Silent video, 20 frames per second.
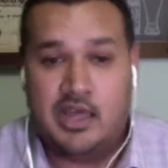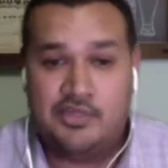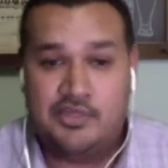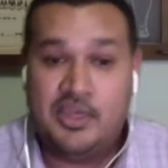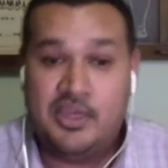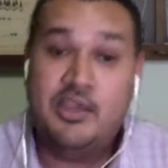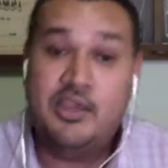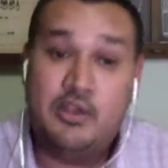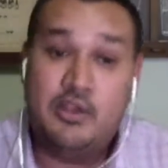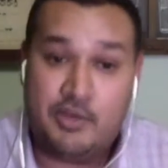
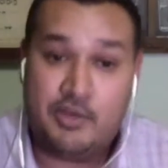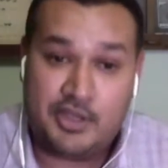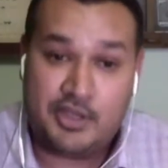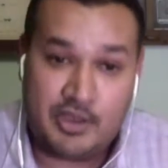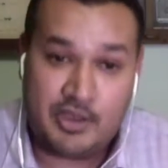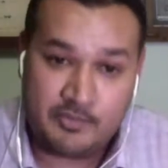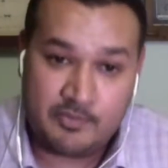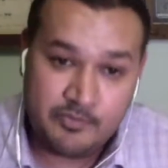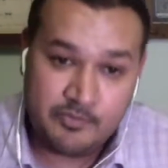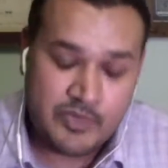thing going
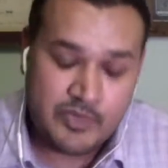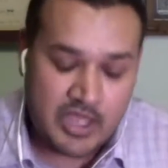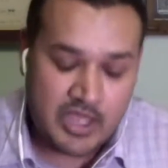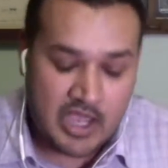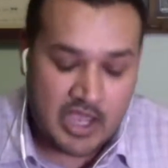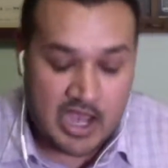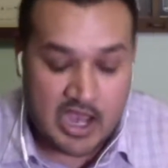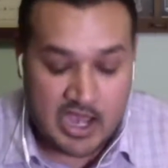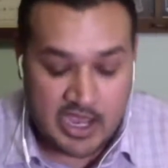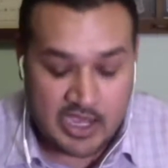
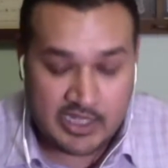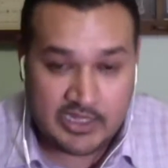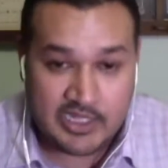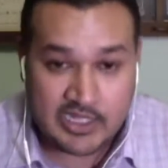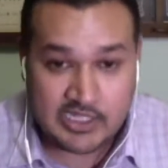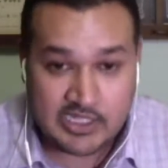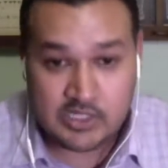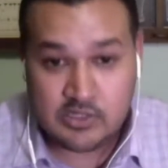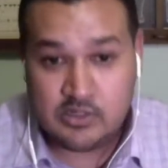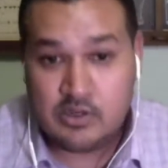on. And
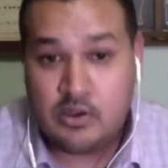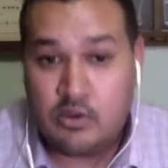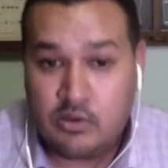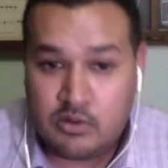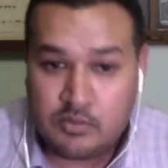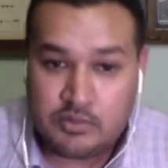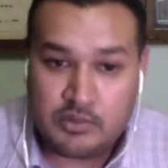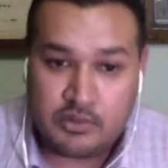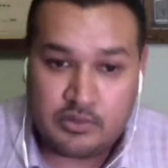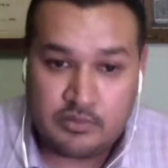that's
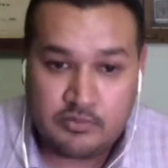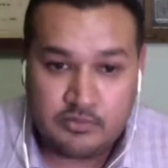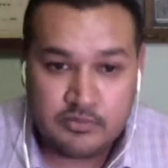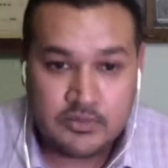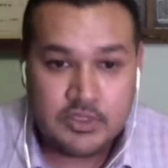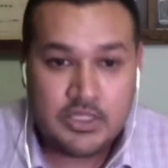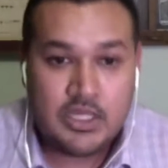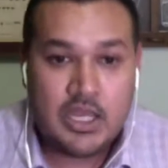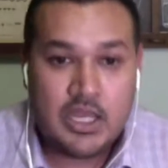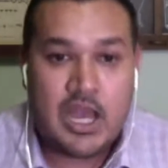notable.
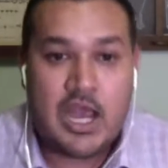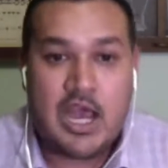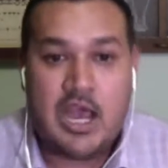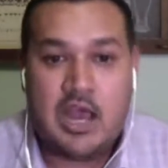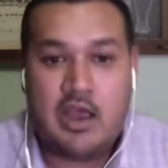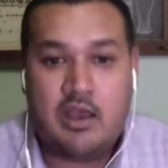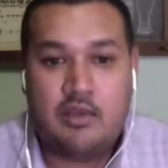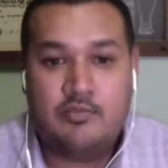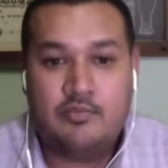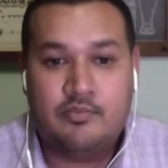
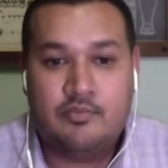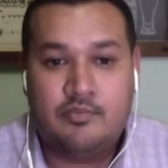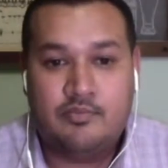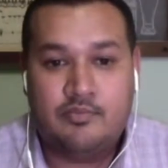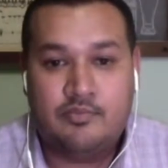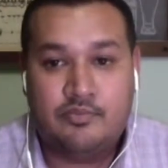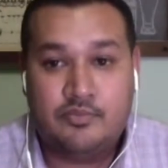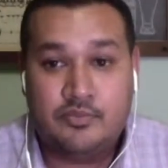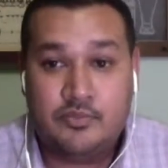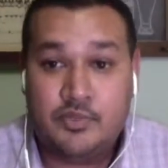
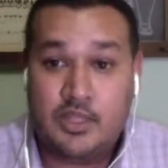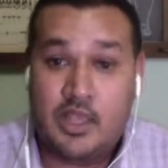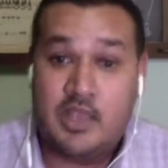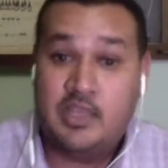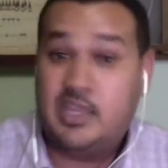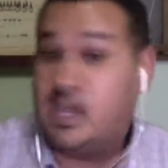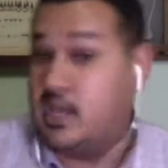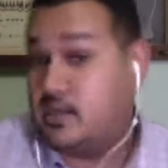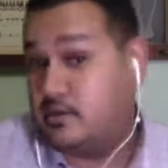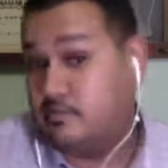
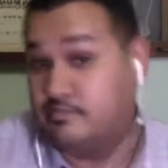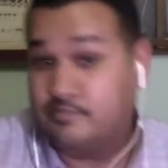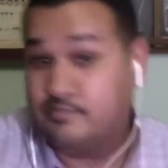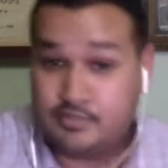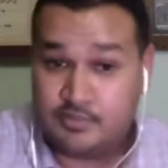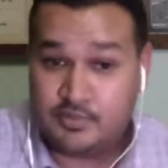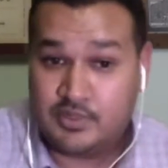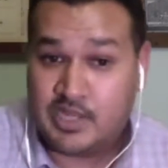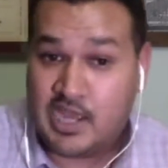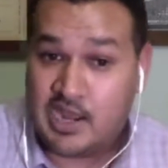Again,
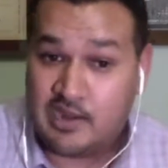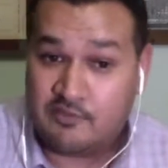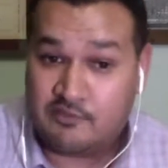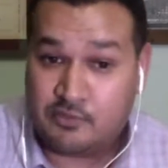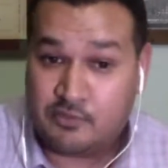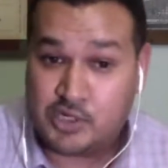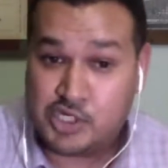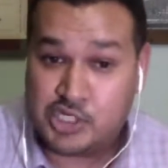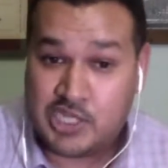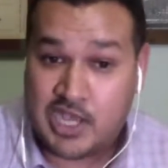kind of
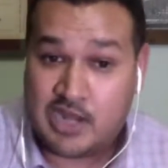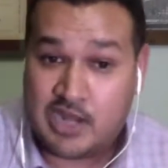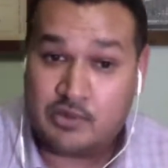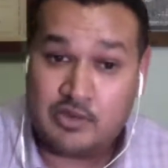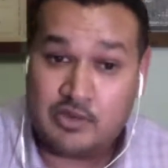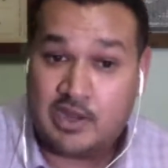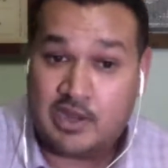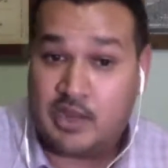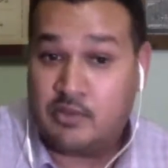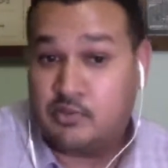
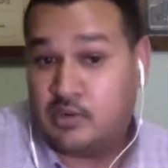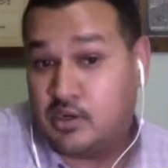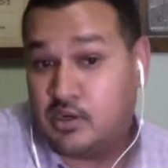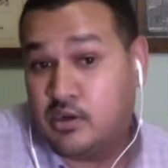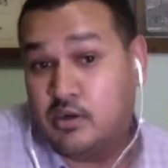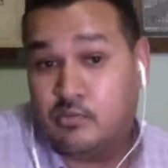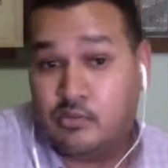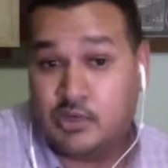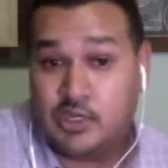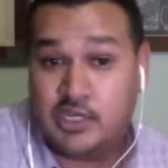foreshadowing, right?
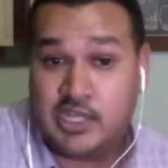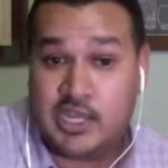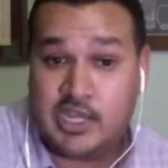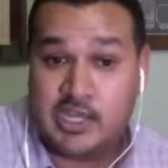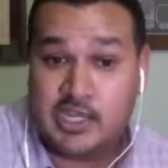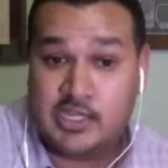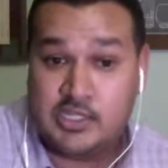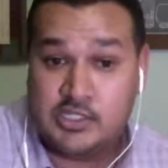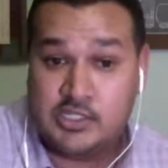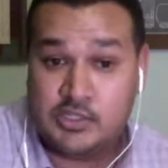We're
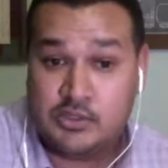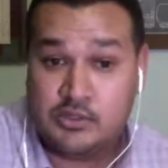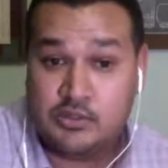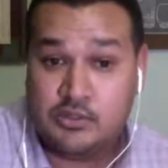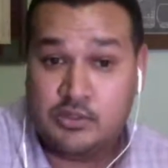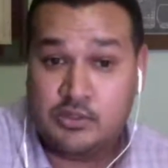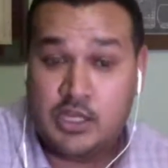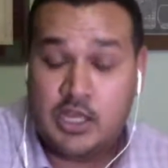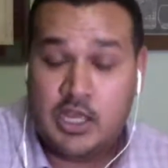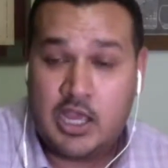getting
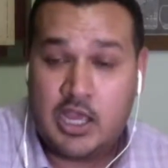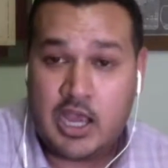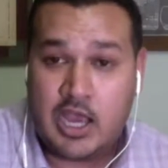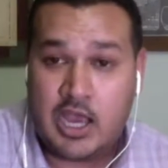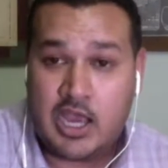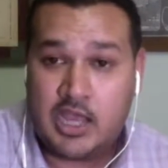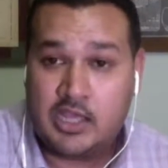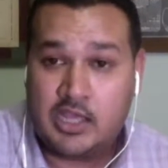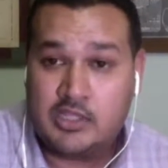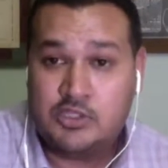into
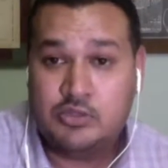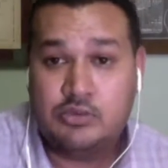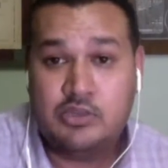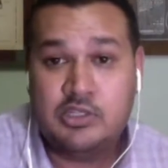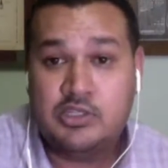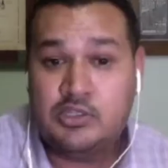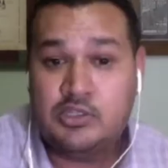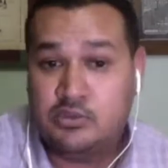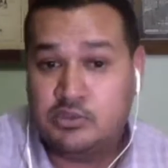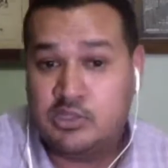
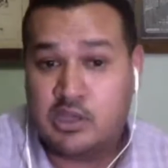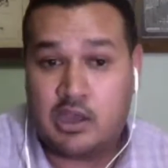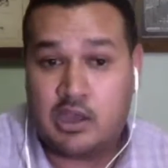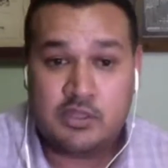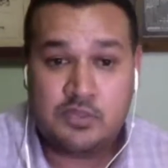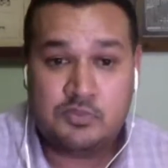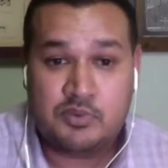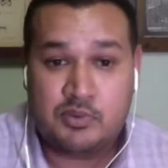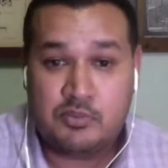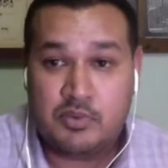doing 2
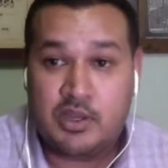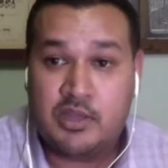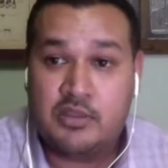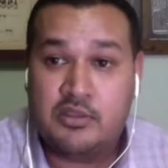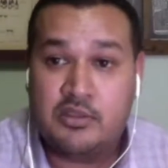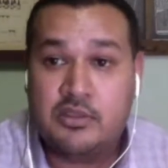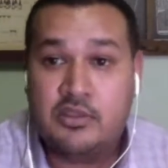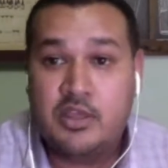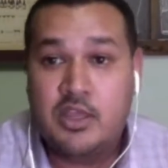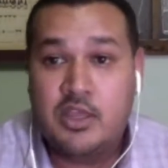talks per month